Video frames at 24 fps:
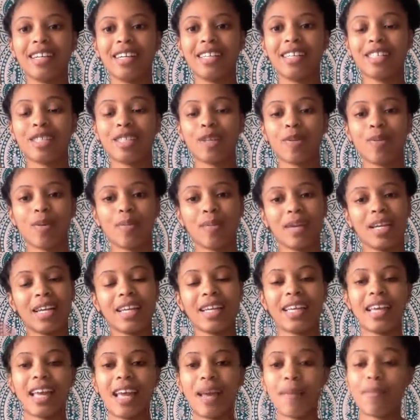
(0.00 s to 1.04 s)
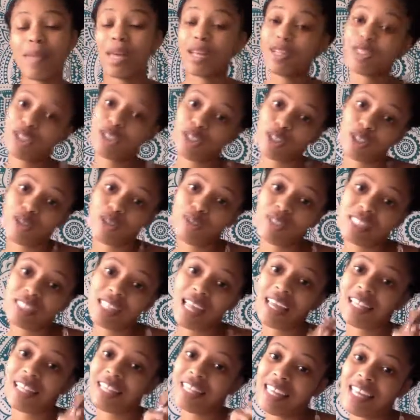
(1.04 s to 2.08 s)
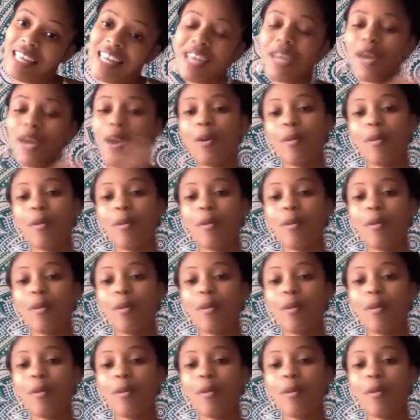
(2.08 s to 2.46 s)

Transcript: Until we meet again, make sure you stay lit